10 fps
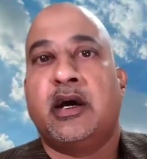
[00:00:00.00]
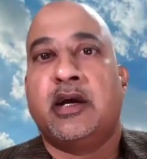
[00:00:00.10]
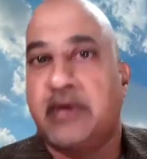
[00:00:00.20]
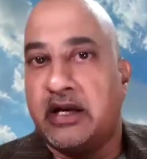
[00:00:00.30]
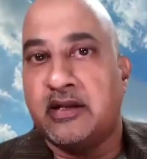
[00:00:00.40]

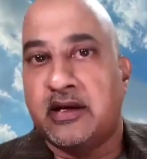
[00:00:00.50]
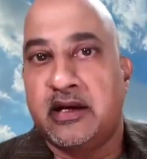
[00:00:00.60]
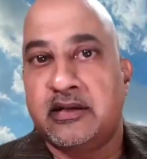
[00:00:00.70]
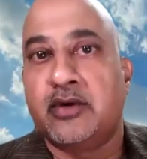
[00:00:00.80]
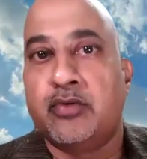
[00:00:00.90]
So if that is
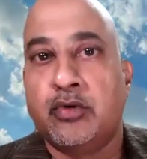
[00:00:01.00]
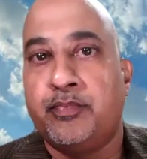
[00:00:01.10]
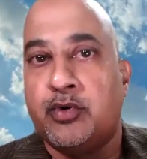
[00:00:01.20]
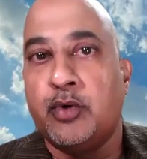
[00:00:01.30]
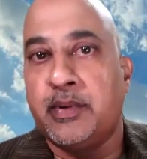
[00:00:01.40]
the case, then
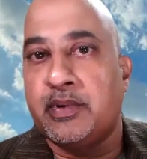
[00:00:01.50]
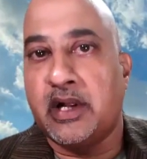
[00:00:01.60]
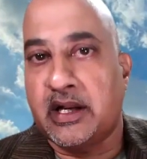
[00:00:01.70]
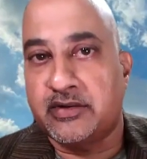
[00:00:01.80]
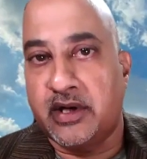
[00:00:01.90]
two
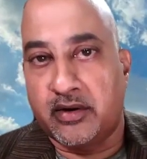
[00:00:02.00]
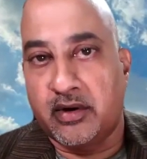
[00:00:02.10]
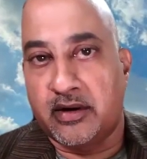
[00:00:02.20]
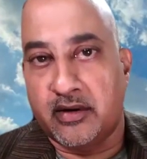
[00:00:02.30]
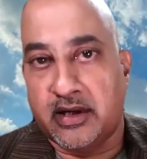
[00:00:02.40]
people are
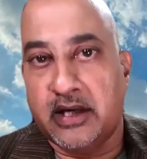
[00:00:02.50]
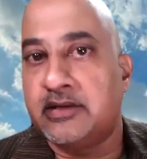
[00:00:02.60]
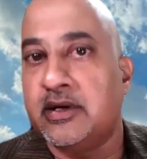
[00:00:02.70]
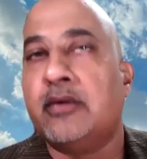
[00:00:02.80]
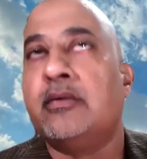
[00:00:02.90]
actually caught.
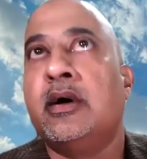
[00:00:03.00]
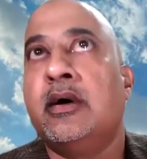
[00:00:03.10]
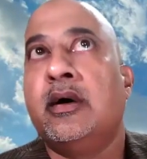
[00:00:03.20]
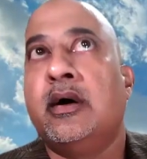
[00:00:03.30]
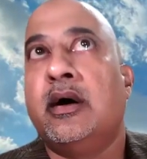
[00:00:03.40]
Okay, so
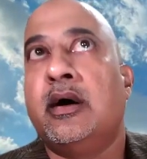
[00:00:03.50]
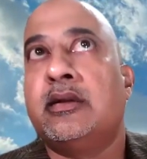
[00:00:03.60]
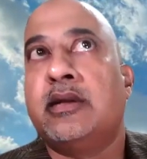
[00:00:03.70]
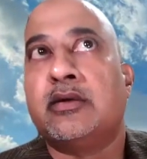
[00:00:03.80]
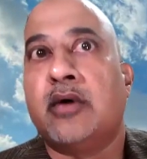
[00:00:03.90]

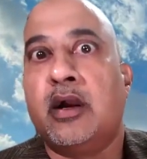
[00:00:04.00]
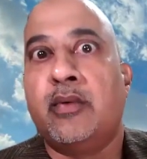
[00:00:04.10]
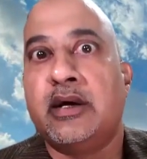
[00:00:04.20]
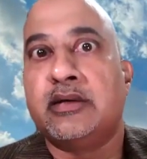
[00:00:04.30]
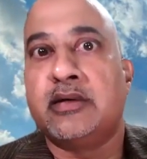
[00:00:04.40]
there's
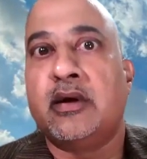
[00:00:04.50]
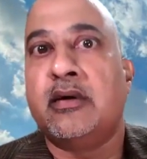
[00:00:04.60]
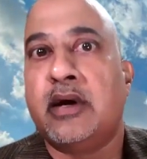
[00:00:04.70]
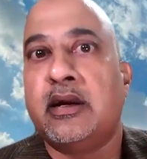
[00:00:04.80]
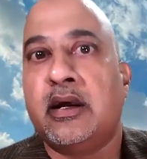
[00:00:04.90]
always,
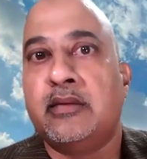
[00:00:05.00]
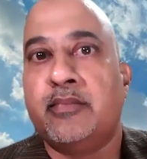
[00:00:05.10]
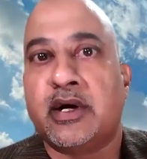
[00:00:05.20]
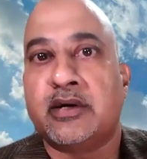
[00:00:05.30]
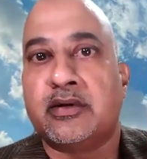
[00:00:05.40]

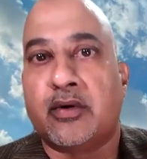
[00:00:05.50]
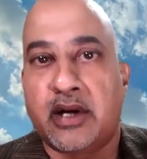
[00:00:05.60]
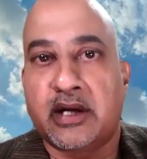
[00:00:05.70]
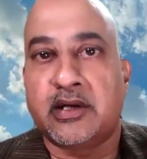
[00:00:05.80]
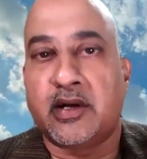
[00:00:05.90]
and because of the
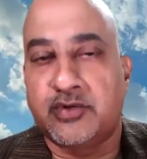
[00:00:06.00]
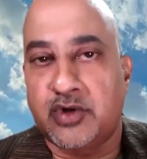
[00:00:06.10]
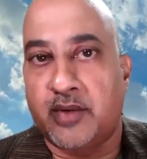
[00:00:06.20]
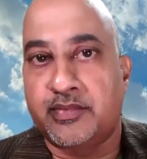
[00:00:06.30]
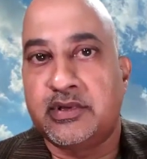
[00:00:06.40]
rotation
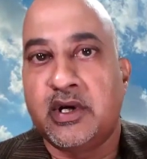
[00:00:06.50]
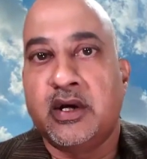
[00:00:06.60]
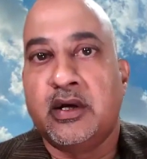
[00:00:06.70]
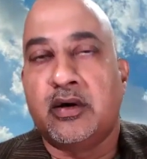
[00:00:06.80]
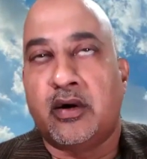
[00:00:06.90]
of jobs,
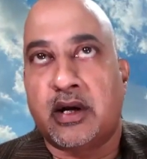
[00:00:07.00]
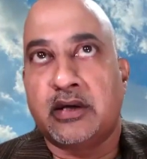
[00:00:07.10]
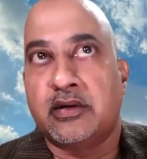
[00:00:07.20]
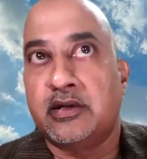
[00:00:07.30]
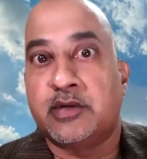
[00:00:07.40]

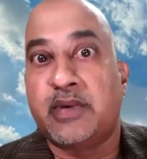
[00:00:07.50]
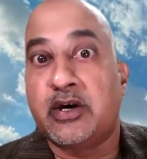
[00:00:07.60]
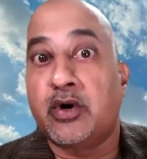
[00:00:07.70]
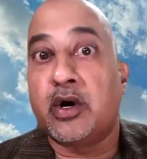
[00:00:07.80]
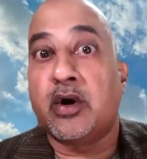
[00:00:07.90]
okay, so this
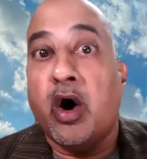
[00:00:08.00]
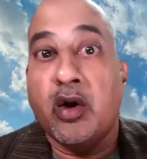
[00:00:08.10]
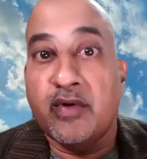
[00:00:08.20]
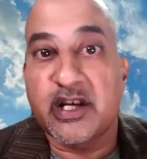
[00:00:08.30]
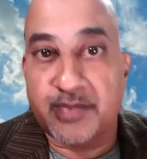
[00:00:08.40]
might not
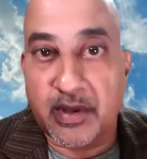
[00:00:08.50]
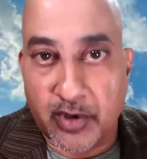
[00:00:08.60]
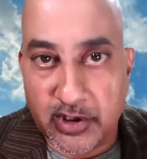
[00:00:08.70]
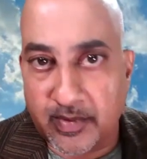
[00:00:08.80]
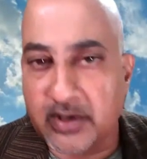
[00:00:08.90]
always
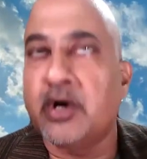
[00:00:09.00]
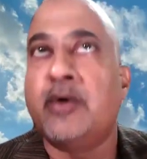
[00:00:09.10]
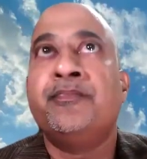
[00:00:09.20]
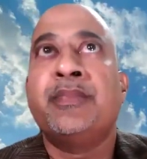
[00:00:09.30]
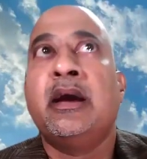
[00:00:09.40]
be possible.
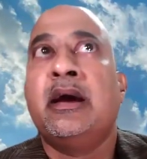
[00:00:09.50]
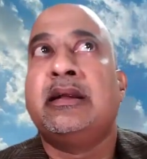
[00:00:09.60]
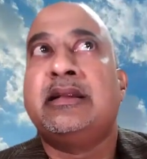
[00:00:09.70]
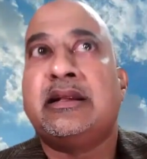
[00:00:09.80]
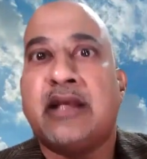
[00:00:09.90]
So
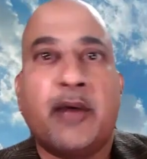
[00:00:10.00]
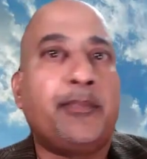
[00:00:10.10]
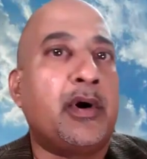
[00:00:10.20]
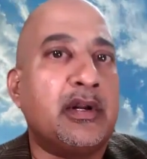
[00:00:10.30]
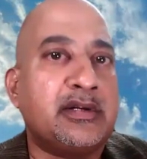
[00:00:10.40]
there
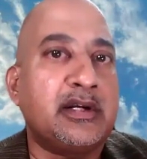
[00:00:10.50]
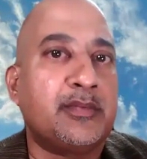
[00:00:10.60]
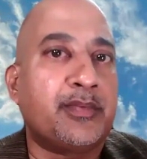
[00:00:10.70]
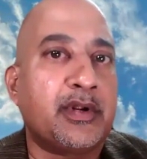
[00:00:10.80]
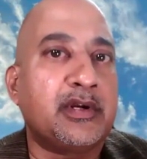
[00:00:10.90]
are
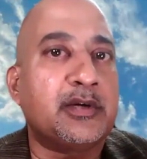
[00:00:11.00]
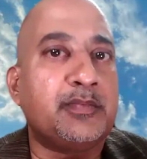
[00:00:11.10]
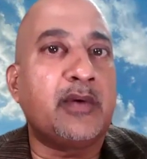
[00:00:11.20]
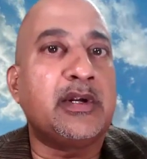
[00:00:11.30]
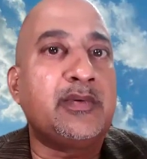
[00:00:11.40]
policies and
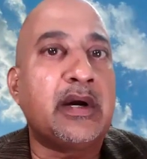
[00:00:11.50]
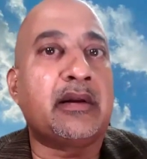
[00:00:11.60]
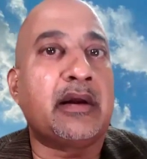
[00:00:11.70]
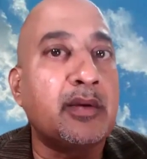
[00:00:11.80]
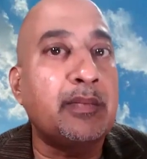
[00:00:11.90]
procedures by which we
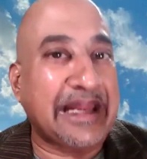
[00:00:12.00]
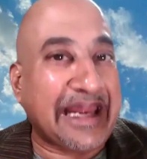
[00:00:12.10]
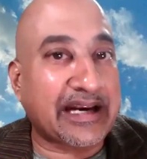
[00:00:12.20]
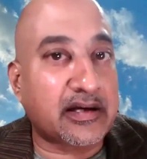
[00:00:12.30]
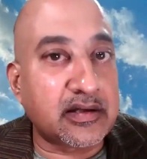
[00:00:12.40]
are trying to
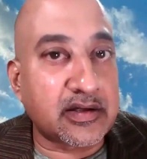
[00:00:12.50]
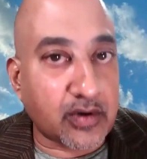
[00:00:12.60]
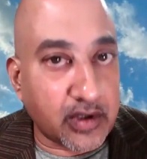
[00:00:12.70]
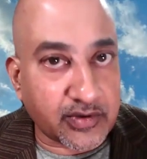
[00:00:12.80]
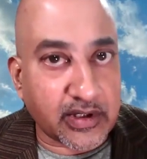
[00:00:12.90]
mitigate
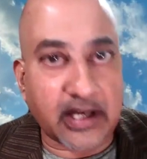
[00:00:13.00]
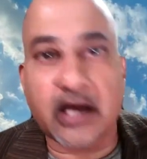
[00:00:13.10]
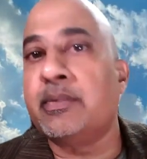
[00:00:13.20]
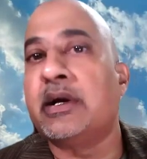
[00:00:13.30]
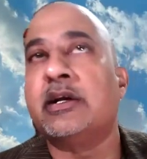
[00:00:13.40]
this collusion
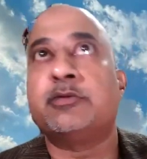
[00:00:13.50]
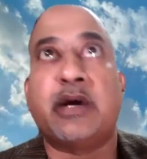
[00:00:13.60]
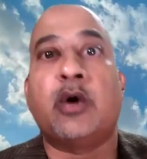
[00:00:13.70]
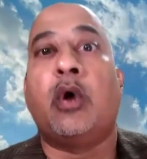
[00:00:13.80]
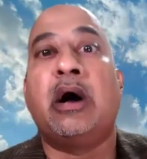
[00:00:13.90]
attack, but in
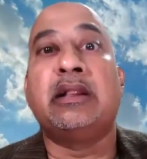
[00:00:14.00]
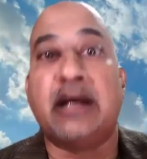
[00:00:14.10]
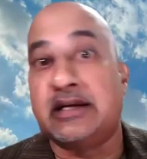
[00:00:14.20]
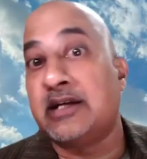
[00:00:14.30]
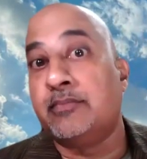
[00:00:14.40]
spite of
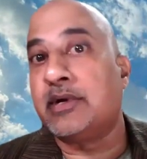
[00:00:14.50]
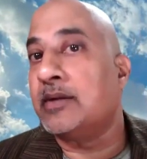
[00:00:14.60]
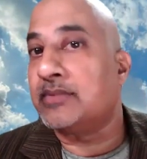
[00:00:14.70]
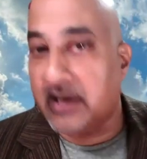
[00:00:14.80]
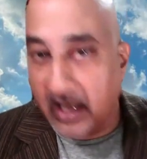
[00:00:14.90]
all that,
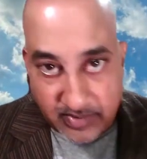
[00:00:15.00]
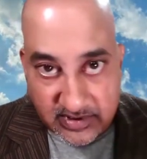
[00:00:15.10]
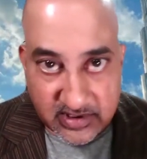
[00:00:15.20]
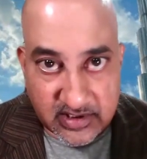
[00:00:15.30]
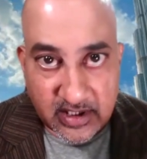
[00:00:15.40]
sometimes it
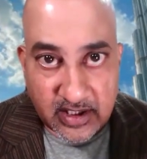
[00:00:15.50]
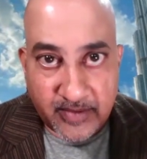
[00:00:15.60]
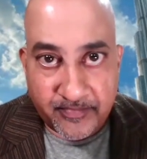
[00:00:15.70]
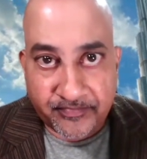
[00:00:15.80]
happens.